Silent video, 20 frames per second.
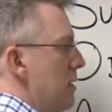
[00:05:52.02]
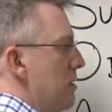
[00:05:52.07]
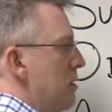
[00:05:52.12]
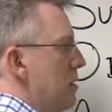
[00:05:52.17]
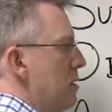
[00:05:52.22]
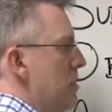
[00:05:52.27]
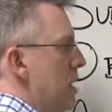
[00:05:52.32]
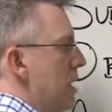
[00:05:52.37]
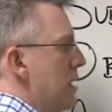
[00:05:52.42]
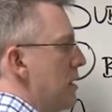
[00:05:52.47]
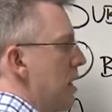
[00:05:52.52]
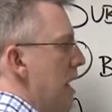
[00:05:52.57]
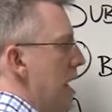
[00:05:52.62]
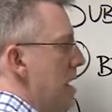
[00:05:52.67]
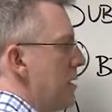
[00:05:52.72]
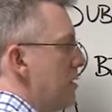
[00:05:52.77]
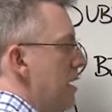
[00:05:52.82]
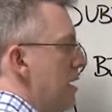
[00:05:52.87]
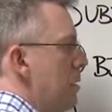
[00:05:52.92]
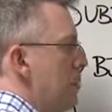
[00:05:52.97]
So you might
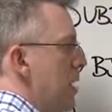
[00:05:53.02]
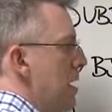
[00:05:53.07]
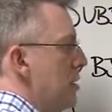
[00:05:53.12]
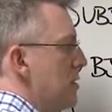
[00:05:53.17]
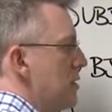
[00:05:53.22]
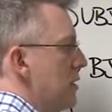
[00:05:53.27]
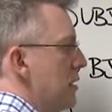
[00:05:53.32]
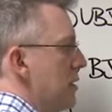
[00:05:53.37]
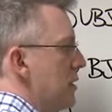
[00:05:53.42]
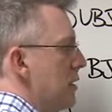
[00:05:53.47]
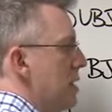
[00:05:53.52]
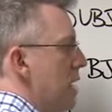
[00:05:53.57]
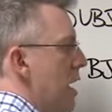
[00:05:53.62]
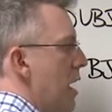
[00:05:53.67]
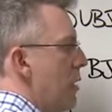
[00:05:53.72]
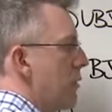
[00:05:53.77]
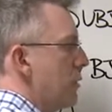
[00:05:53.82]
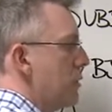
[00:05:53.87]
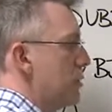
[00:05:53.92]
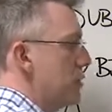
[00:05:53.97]
glance at a patient and see
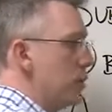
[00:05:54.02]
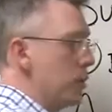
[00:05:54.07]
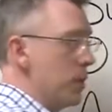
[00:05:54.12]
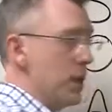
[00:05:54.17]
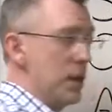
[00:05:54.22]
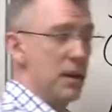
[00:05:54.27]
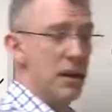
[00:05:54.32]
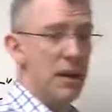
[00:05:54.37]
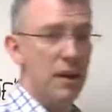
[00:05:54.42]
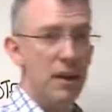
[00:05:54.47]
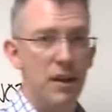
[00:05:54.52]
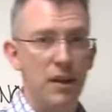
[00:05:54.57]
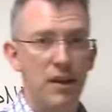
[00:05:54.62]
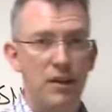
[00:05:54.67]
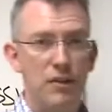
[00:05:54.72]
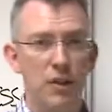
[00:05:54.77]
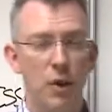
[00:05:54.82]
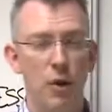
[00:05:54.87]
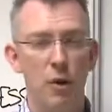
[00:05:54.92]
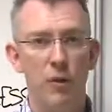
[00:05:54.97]
how they're doing.
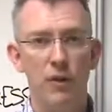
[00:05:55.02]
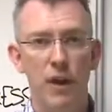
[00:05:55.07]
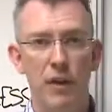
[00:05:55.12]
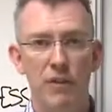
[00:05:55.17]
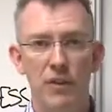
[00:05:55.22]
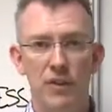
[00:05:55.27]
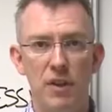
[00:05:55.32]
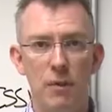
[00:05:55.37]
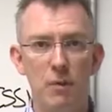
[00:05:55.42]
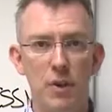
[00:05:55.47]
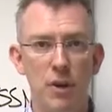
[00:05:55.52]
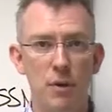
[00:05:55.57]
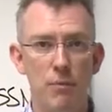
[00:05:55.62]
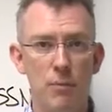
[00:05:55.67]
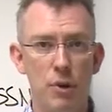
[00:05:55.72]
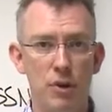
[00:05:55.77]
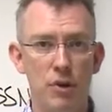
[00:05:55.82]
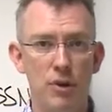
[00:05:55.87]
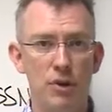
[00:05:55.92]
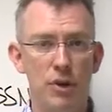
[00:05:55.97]
So if it's somebody in an
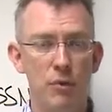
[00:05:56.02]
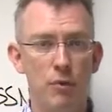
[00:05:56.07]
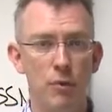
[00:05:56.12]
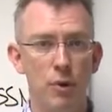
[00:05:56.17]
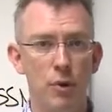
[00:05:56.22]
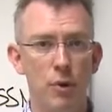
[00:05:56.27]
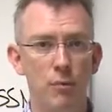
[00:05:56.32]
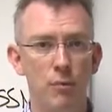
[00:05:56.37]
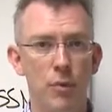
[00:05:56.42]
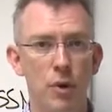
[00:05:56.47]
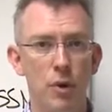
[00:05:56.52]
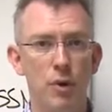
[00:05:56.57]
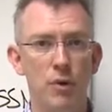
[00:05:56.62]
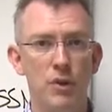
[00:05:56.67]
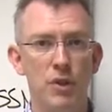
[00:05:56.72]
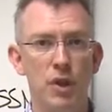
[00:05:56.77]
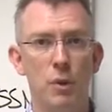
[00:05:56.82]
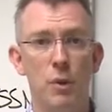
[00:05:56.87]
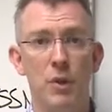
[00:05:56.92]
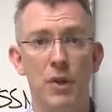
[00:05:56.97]
emergency room
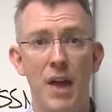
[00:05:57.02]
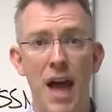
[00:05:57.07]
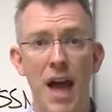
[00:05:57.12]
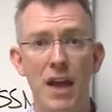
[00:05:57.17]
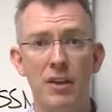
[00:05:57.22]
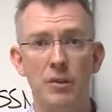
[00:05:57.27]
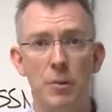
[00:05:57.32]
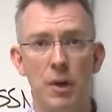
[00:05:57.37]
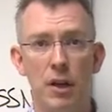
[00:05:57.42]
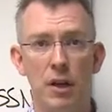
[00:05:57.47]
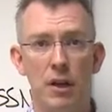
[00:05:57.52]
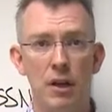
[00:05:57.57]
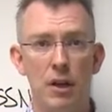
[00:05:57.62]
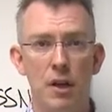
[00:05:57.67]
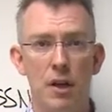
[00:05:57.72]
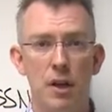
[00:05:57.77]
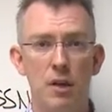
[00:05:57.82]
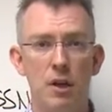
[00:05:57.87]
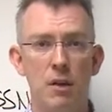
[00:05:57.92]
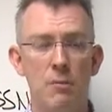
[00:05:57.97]
who's here with asthma,
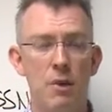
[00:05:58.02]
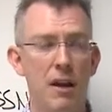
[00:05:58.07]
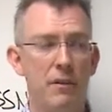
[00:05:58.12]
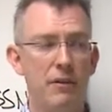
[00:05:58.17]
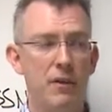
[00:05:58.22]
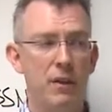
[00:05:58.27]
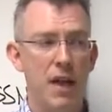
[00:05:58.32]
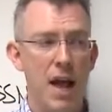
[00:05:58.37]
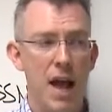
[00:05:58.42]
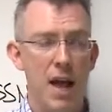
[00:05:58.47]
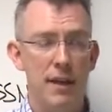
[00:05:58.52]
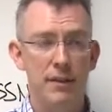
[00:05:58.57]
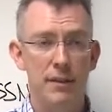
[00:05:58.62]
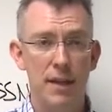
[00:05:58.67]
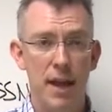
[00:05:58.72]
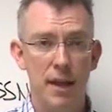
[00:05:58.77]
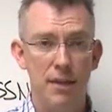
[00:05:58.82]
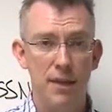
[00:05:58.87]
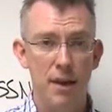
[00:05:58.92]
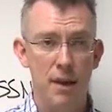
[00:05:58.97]
you might have
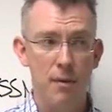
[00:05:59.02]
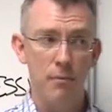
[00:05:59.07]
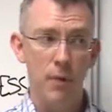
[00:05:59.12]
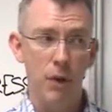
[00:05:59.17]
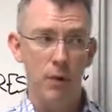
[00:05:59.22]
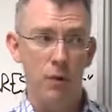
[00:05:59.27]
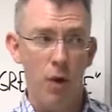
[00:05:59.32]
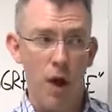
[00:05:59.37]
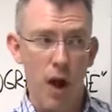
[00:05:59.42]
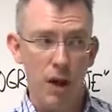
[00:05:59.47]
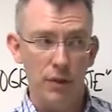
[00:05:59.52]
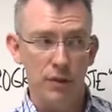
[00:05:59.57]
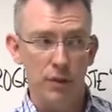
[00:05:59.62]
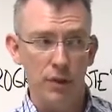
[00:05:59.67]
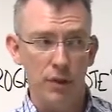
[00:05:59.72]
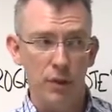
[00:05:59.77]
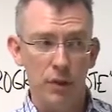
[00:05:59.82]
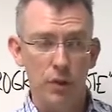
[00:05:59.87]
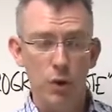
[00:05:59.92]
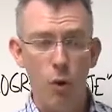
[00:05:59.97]
glanced at them across
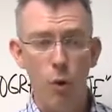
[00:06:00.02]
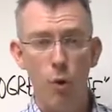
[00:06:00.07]
the